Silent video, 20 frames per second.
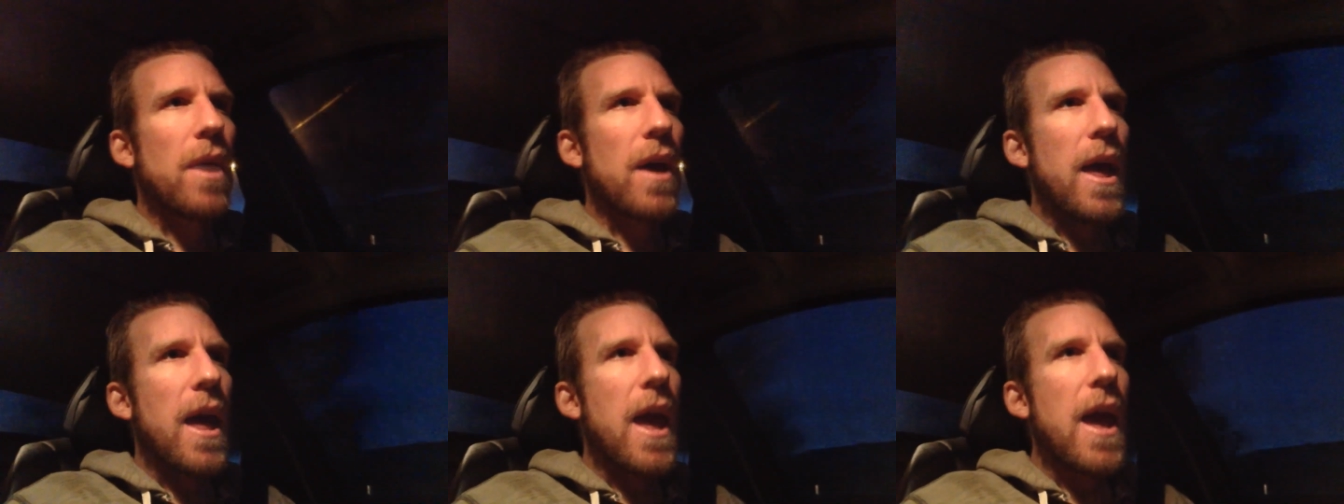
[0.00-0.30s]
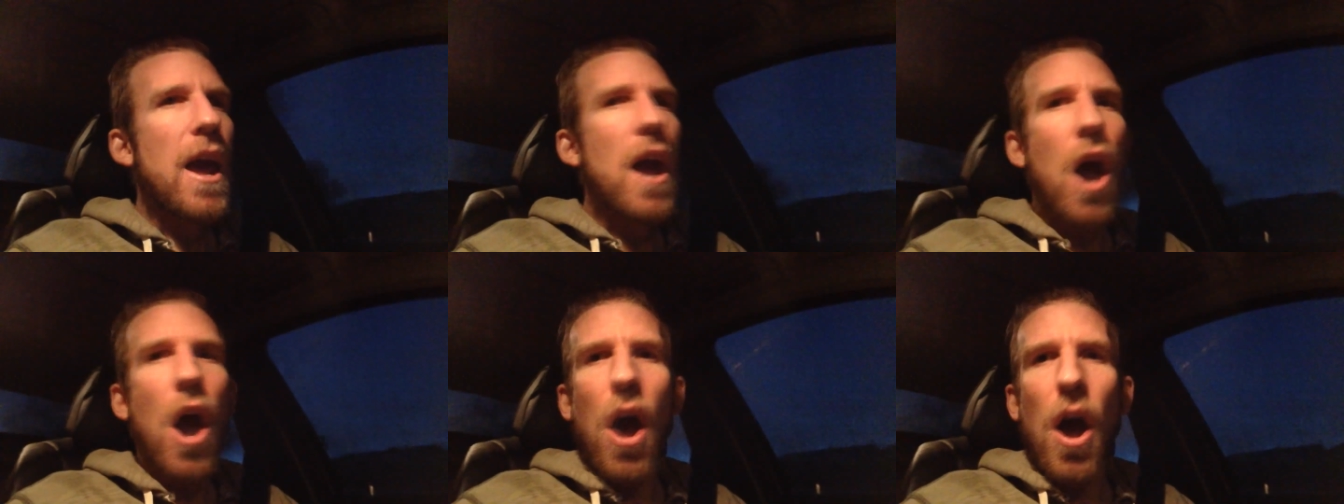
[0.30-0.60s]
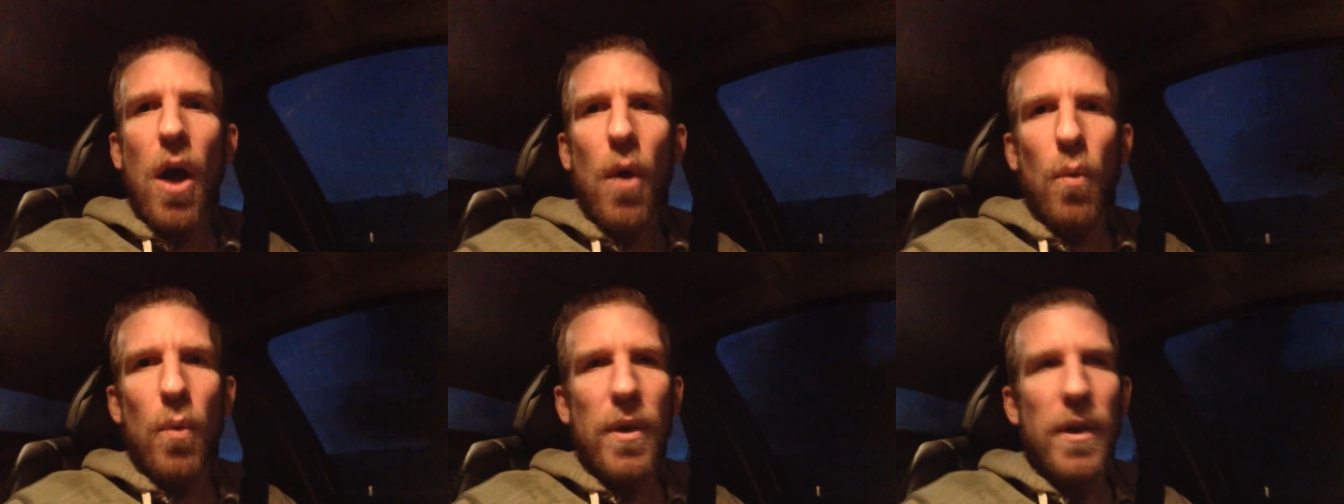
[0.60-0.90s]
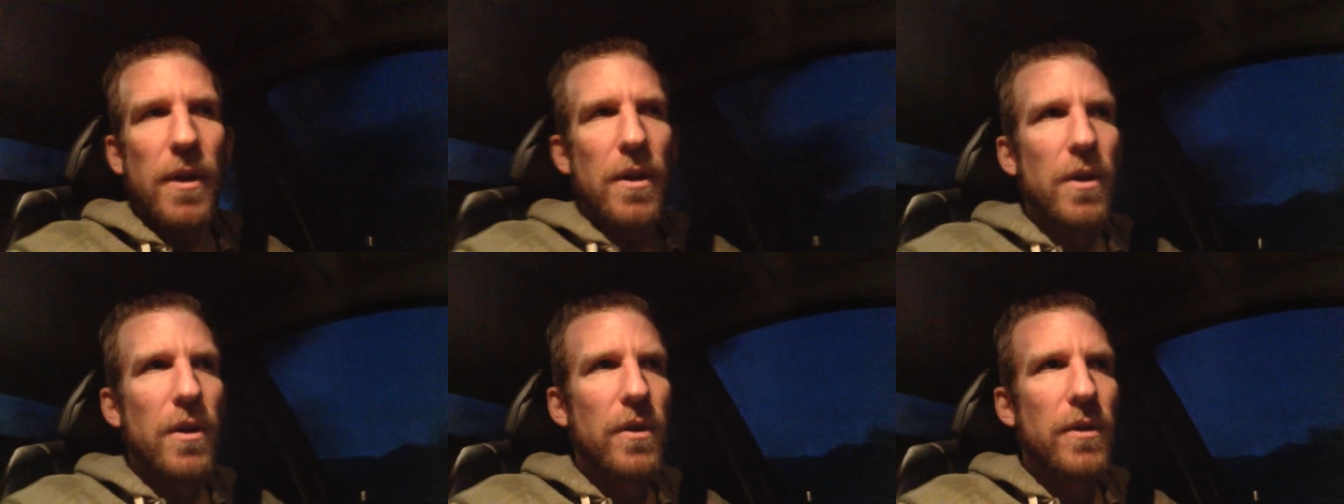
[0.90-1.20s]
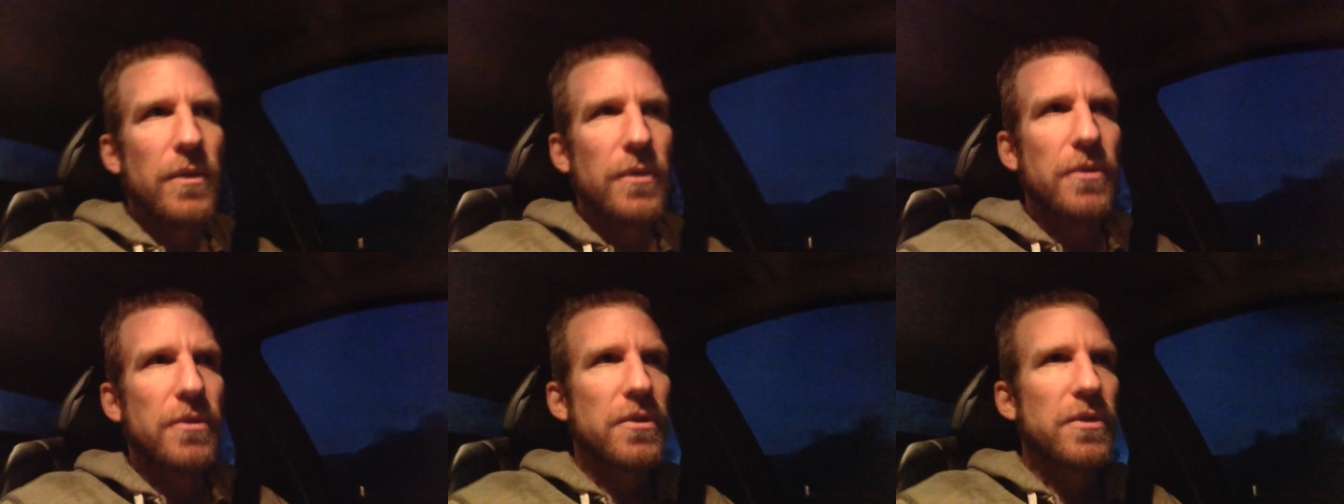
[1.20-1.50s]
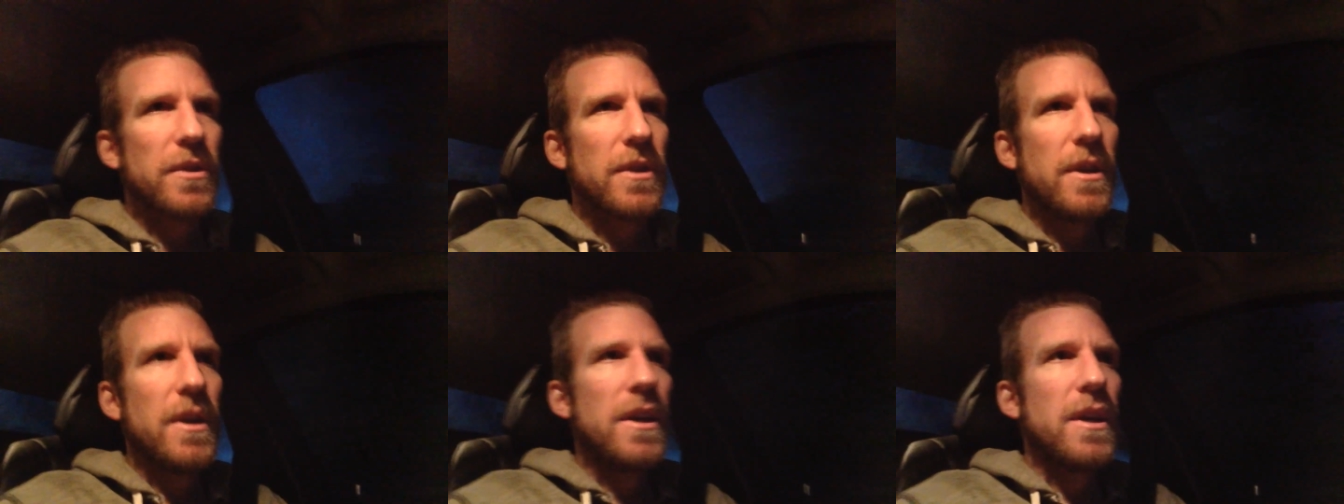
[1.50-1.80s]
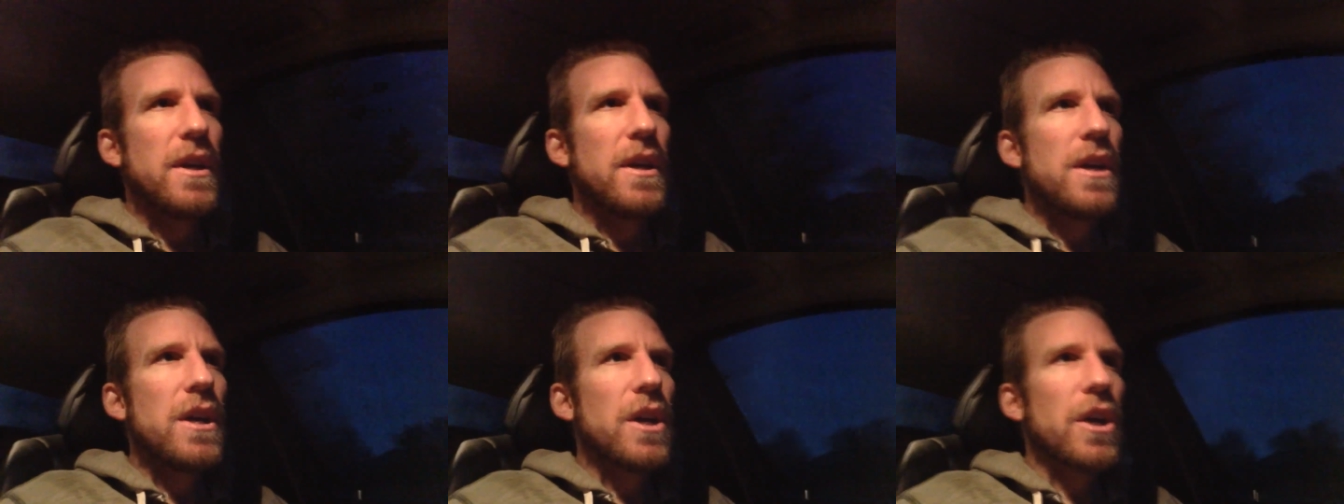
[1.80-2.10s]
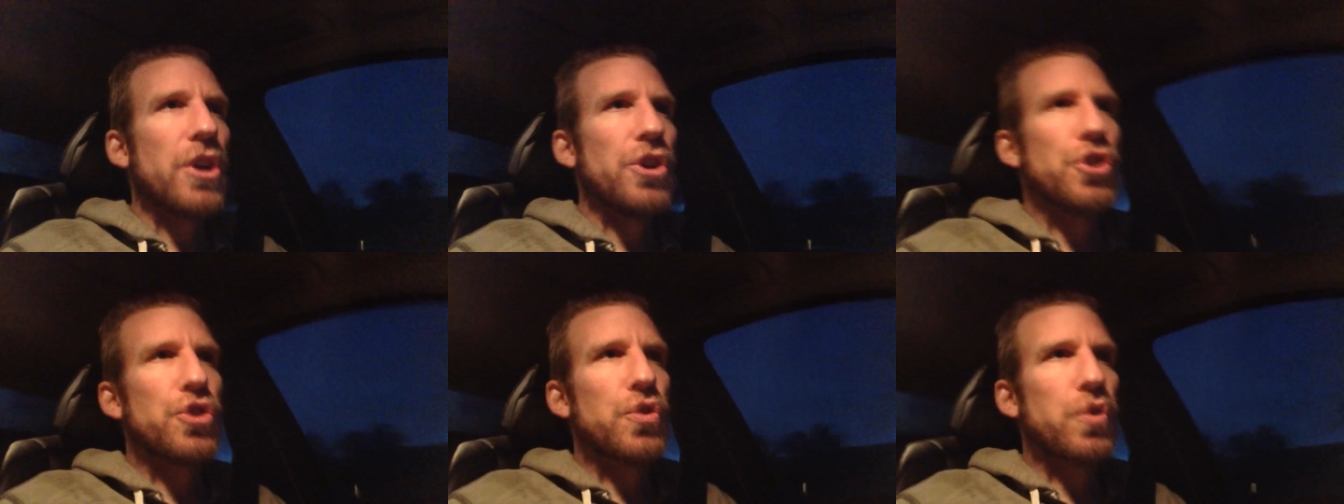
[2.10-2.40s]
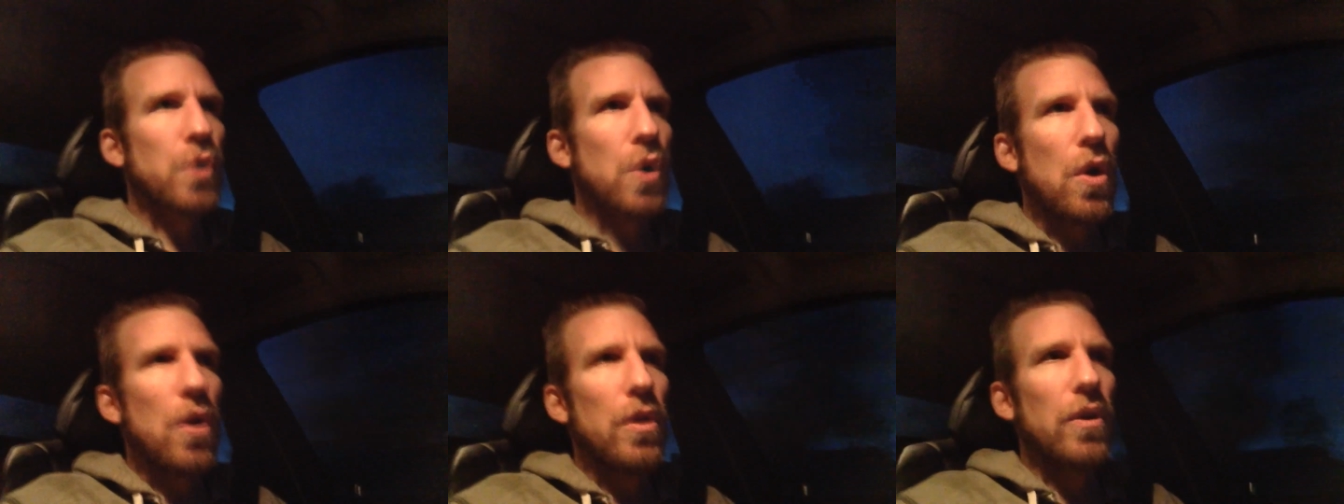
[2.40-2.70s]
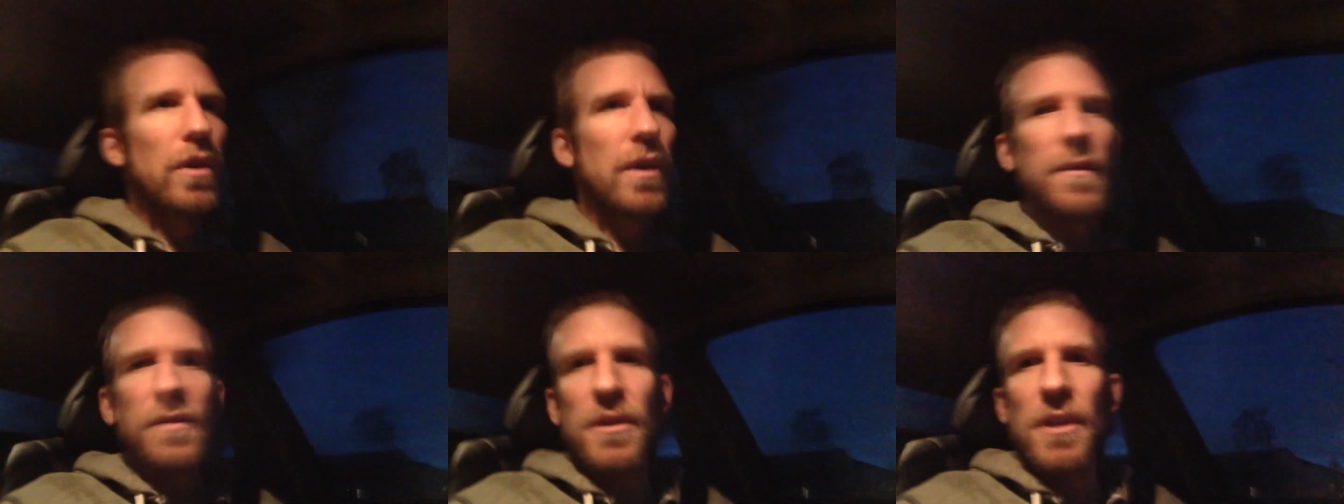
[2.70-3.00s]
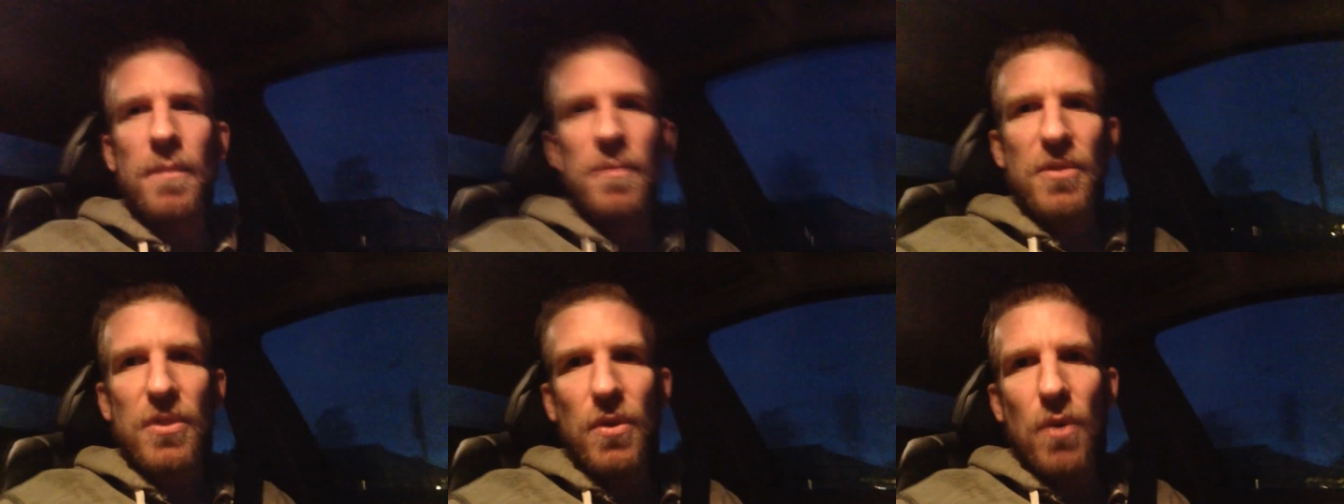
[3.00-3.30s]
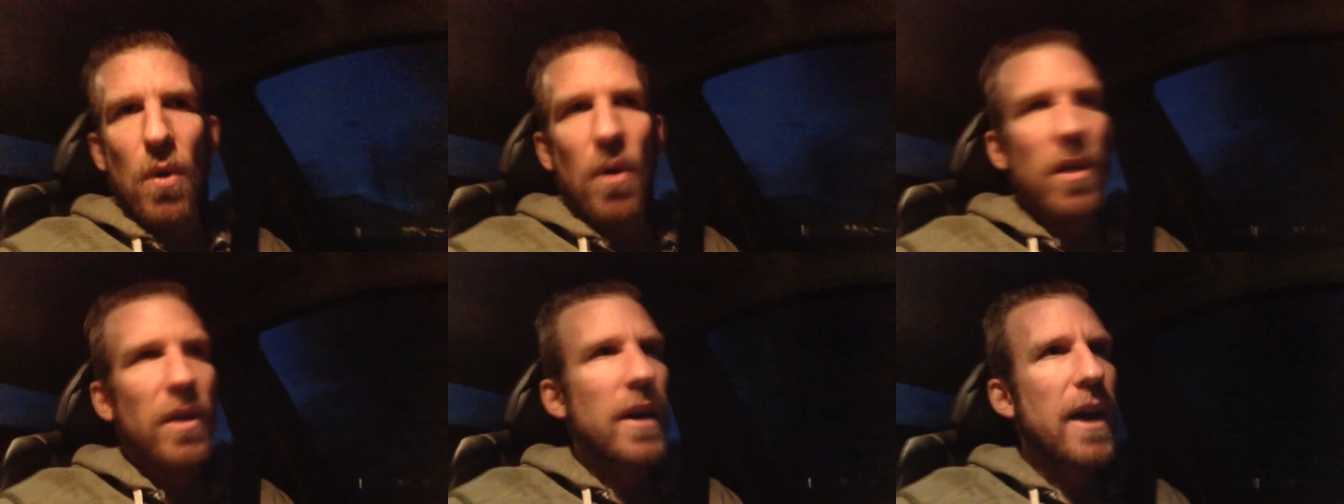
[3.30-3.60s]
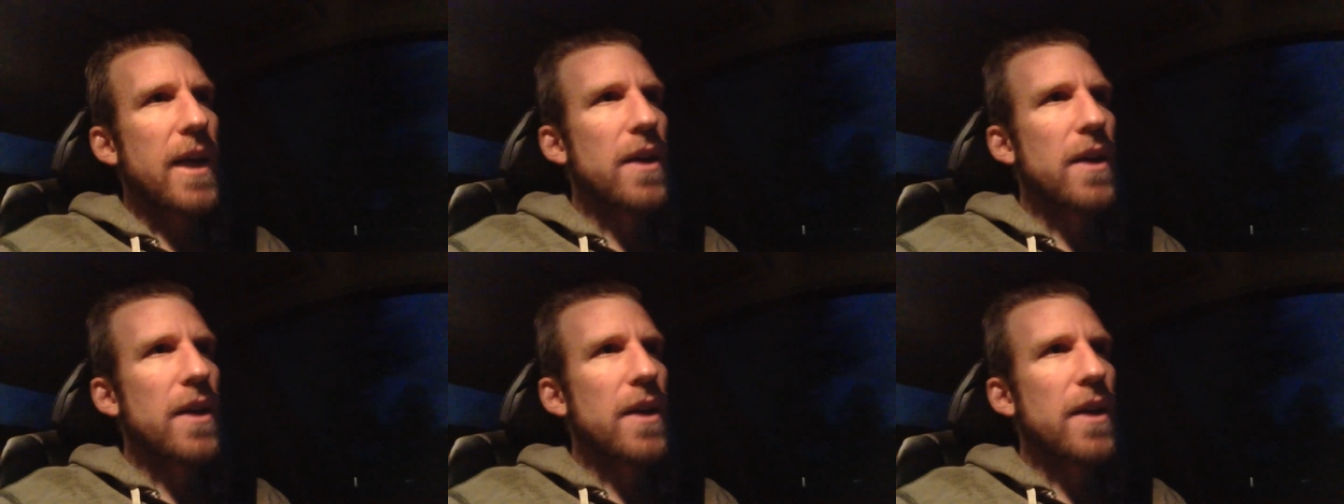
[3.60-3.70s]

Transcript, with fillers: a Hot Wheels controller of some sort.